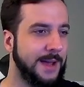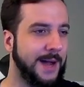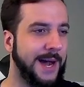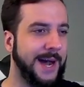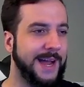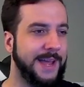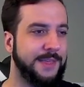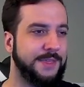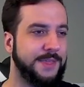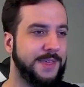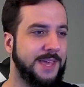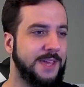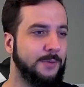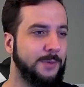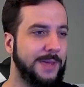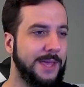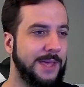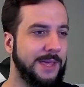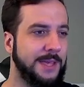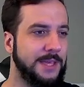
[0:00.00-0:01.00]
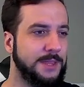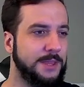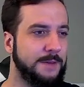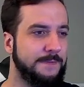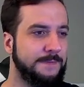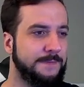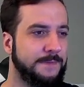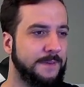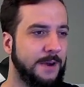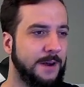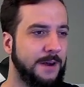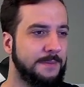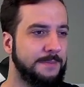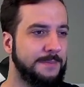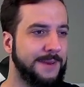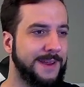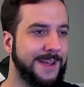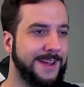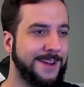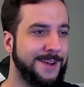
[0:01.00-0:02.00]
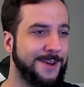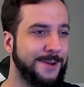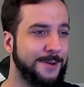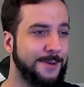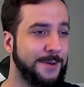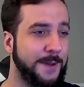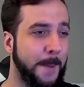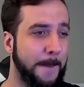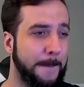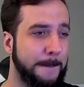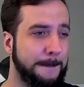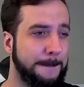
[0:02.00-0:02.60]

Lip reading: I think we can get the farm down.